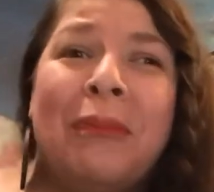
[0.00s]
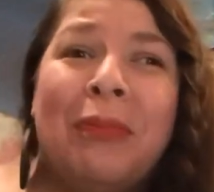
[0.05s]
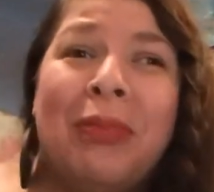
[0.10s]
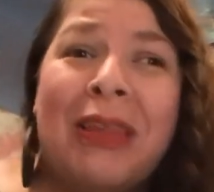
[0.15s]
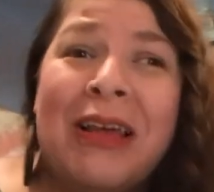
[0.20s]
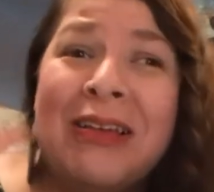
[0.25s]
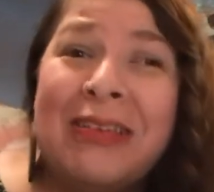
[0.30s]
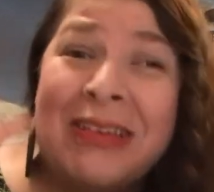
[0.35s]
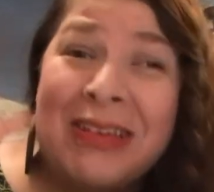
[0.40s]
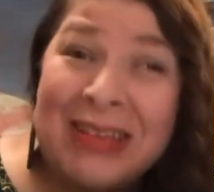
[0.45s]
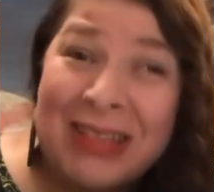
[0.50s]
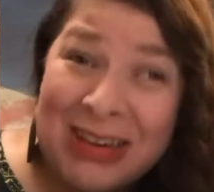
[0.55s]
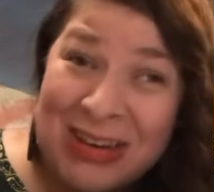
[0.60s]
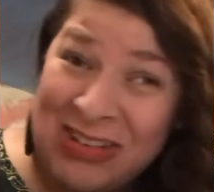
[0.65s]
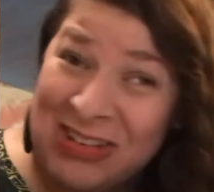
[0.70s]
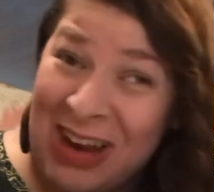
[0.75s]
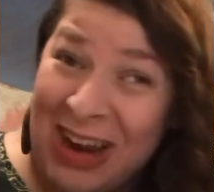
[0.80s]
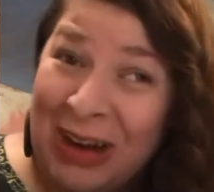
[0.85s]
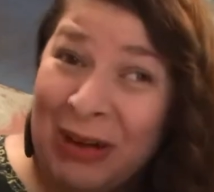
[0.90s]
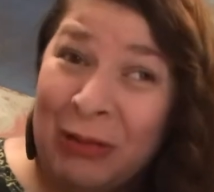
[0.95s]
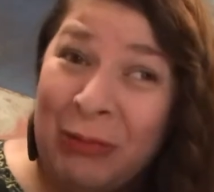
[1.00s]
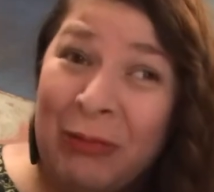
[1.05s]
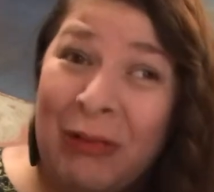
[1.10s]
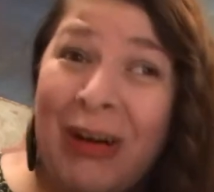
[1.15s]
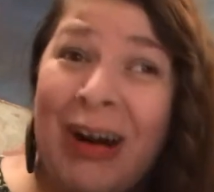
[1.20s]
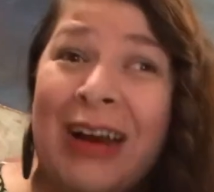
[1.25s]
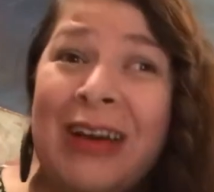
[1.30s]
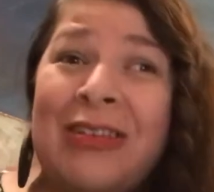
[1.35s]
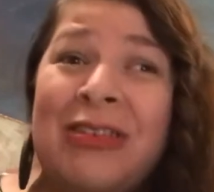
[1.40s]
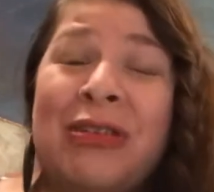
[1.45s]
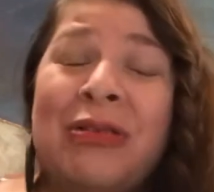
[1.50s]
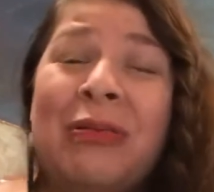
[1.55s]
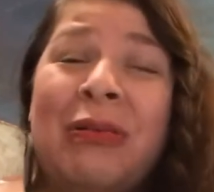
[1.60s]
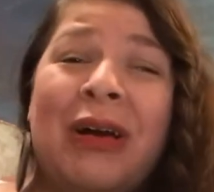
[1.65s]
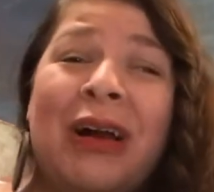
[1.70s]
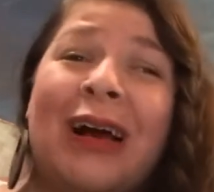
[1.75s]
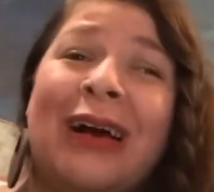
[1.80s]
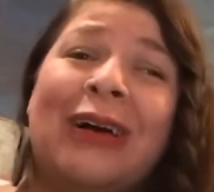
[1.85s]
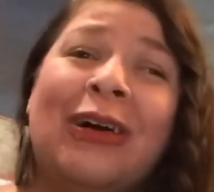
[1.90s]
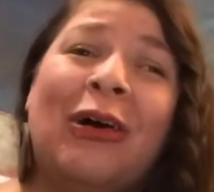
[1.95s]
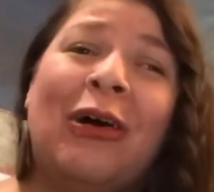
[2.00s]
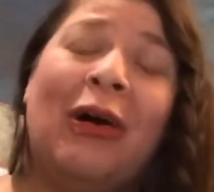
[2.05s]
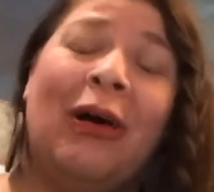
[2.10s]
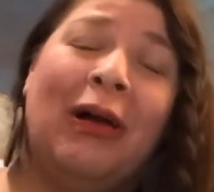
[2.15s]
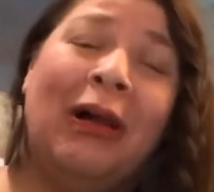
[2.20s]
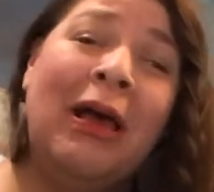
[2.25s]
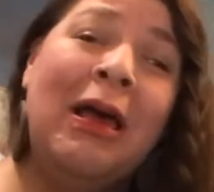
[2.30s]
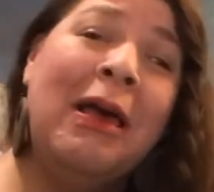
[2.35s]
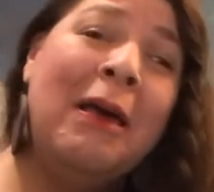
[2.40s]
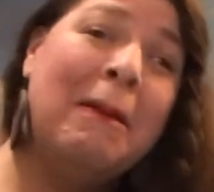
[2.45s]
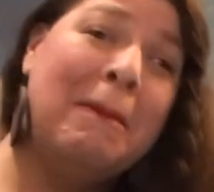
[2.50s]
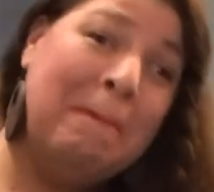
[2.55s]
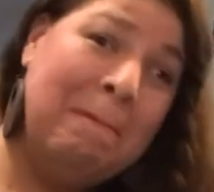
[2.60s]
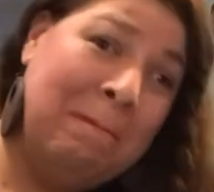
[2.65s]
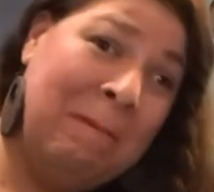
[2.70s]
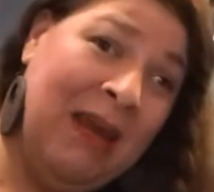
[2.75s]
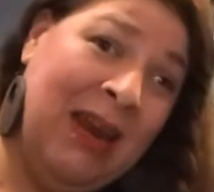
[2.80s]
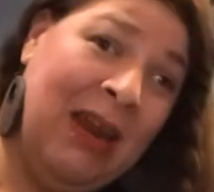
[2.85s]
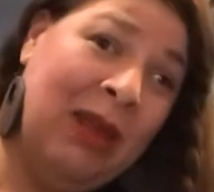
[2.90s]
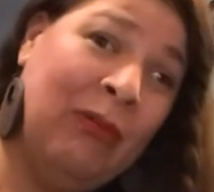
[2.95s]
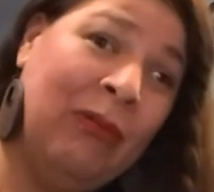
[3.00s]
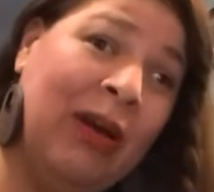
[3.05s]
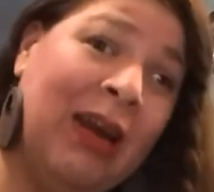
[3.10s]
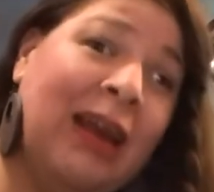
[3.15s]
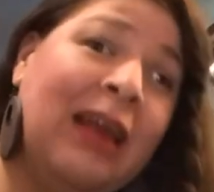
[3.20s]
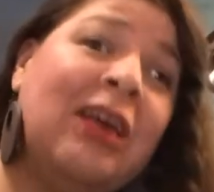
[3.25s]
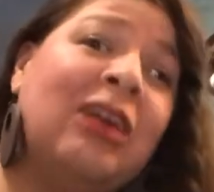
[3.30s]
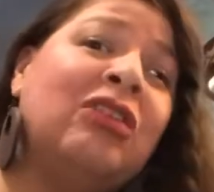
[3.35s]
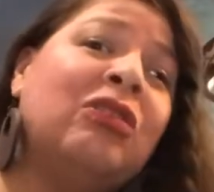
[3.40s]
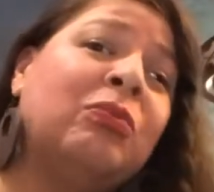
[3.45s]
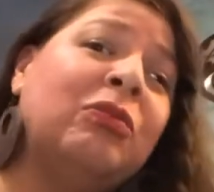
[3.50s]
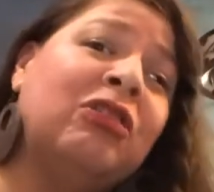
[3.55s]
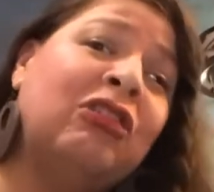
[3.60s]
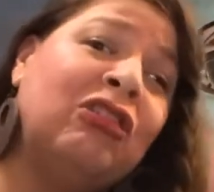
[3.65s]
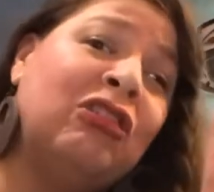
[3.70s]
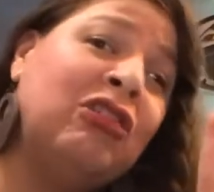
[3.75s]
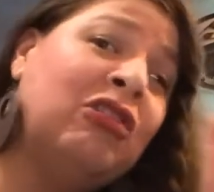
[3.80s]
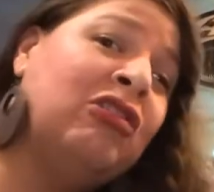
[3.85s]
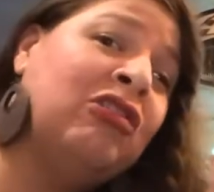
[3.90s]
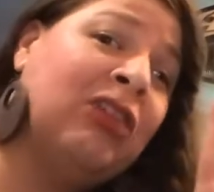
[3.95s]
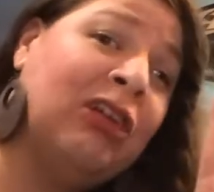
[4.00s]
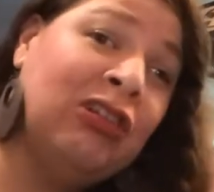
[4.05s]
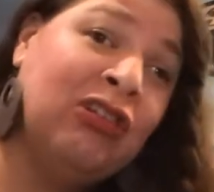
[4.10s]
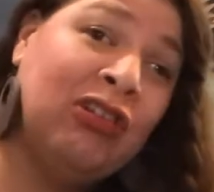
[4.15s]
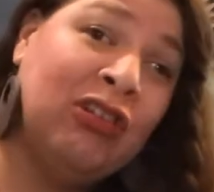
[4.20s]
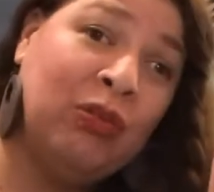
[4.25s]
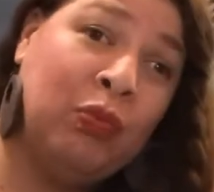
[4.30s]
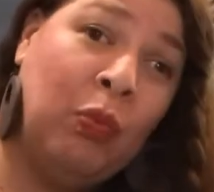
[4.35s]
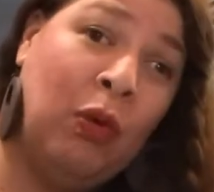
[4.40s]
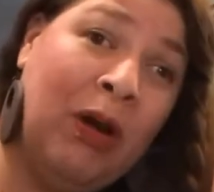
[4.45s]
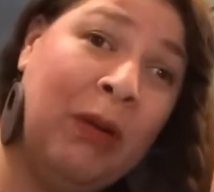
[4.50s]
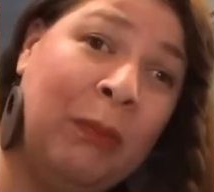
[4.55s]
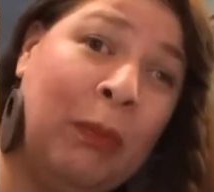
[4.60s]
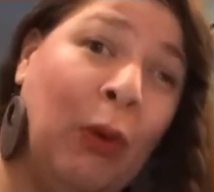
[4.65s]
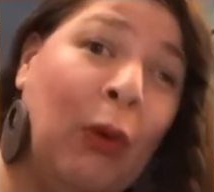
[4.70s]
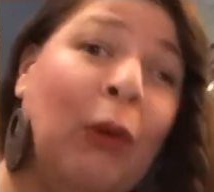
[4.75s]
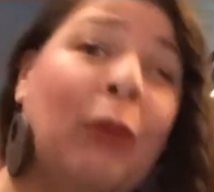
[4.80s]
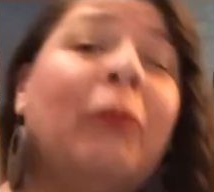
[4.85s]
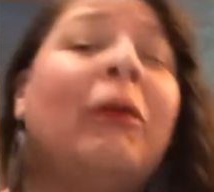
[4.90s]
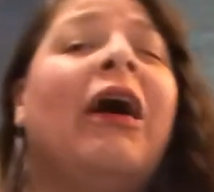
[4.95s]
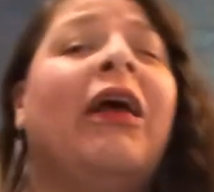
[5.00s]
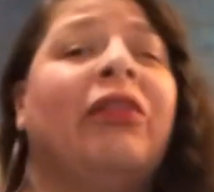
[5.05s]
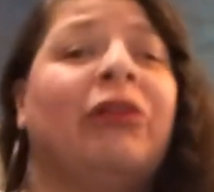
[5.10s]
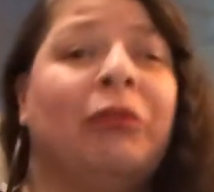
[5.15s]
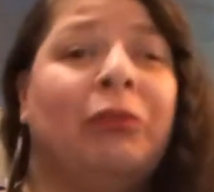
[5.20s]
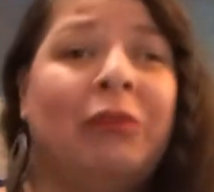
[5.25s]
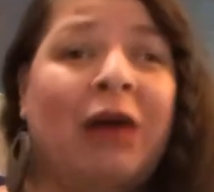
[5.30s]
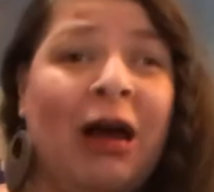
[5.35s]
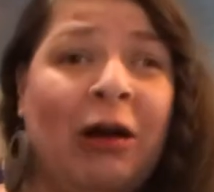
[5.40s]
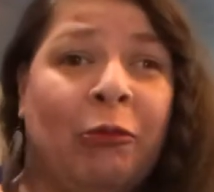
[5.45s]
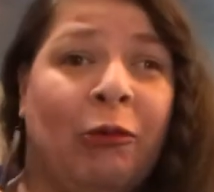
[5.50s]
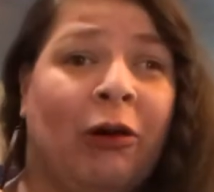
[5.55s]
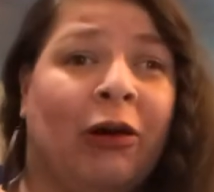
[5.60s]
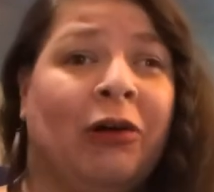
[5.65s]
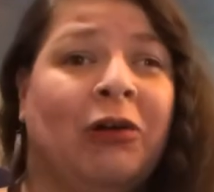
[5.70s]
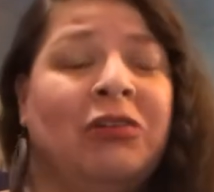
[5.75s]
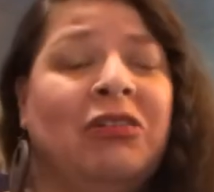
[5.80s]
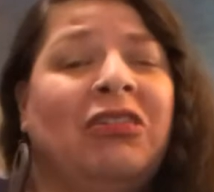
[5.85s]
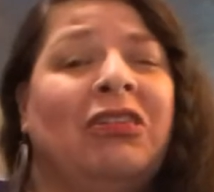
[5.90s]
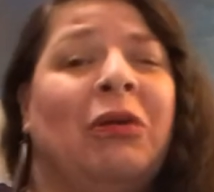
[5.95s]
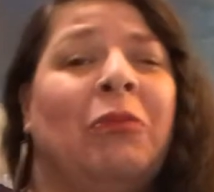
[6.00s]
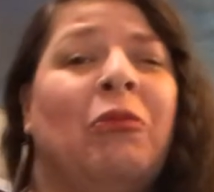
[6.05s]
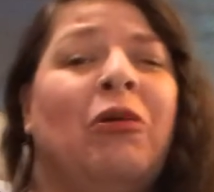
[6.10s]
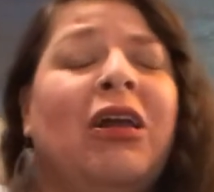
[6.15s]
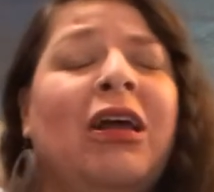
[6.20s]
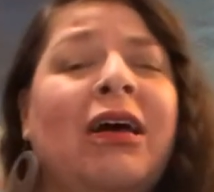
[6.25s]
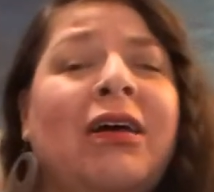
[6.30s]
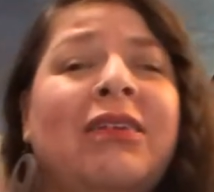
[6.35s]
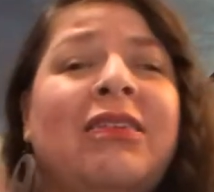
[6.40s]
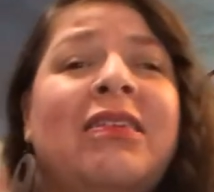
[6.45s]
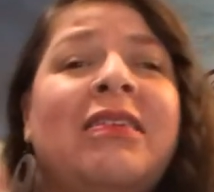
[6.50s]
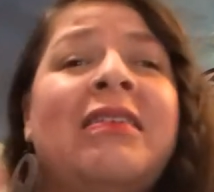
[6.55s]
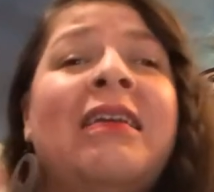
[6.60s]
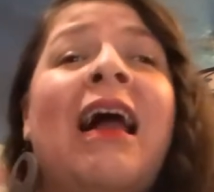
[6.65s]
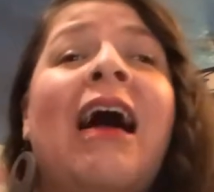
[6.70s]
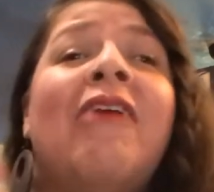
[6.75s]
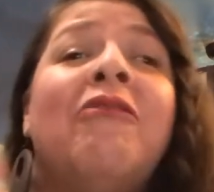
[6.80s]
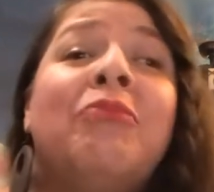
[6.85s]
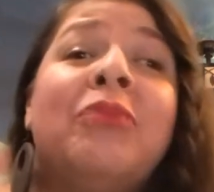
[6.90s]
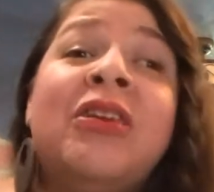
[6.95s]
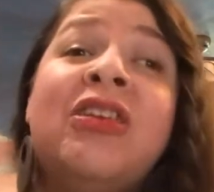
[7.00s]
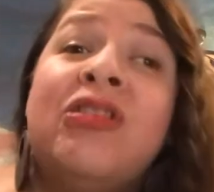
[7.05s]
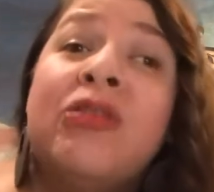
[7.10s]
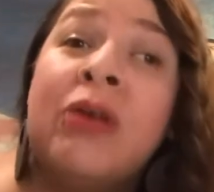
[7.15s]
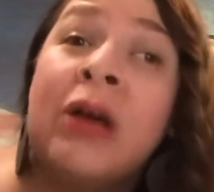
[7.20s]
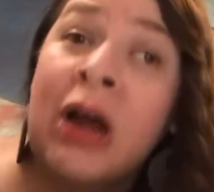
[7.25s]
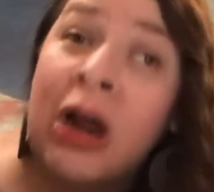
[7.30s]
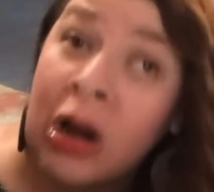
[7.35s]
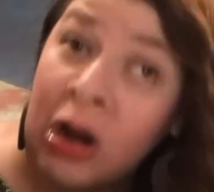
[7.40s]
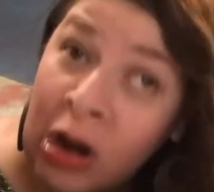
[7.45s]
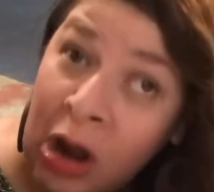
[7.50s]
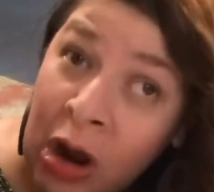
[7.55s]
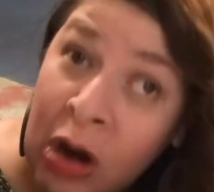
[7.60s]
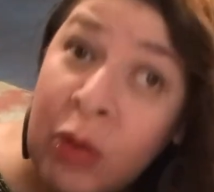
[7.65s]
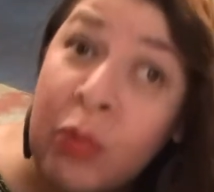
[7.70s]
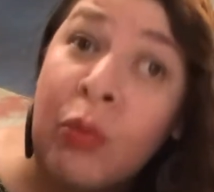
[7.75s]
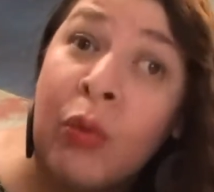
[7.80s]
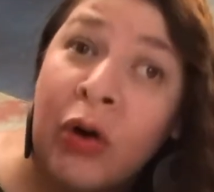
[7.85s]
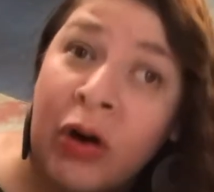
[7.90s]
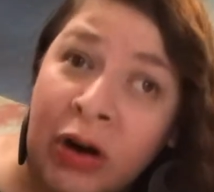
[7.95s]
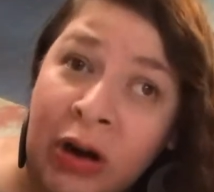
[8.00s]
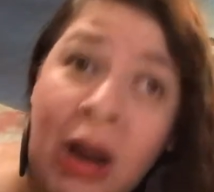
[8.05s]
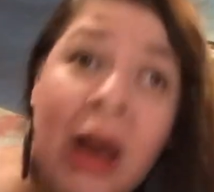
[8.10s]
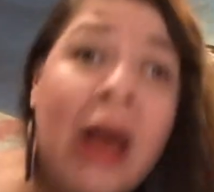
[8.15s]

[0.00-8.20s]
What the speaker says: this is the channel where I do what I call mini readings, which is usually just one poem, either my work or someone else's. And I've been doing a lot of work